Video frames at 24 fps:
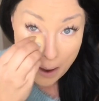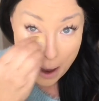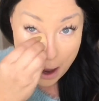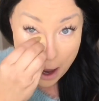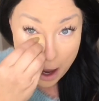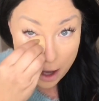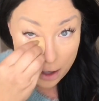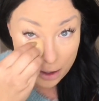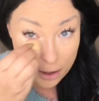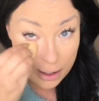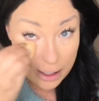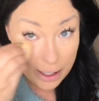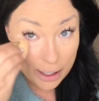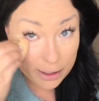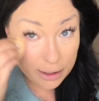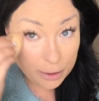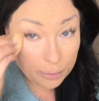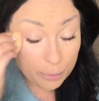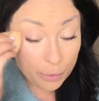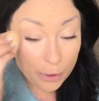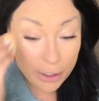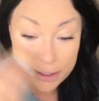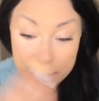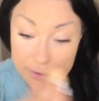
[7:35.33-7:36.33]
and kind of
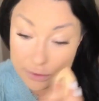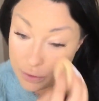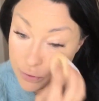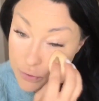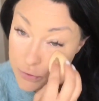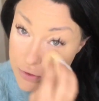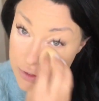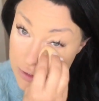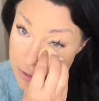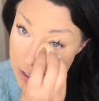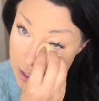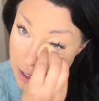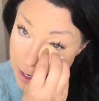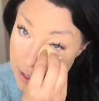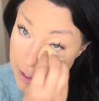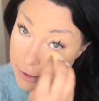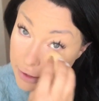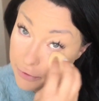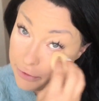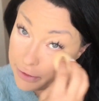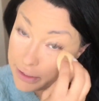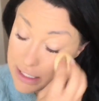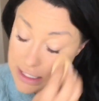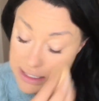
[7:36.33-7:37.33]
brighten those
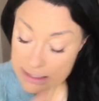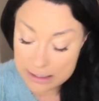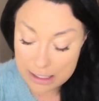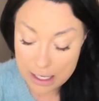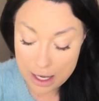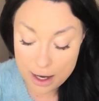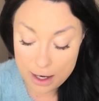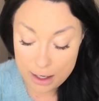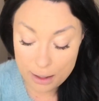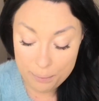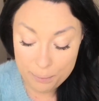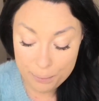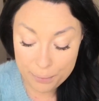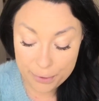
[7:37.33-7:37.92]
areas up.